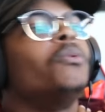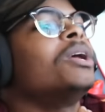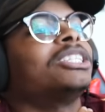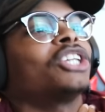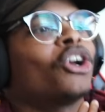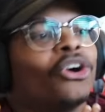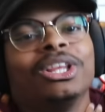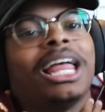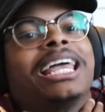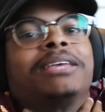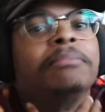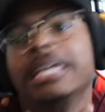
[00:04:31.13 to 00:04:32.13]
What does a girl
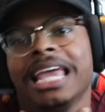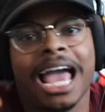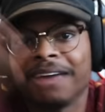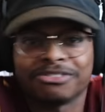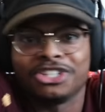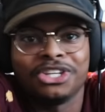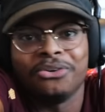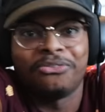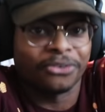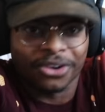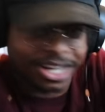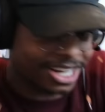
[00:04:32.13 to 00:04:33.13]
like me have to do
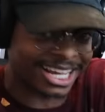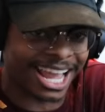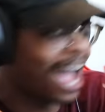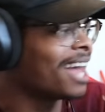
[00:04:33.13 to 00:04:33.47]
for a guy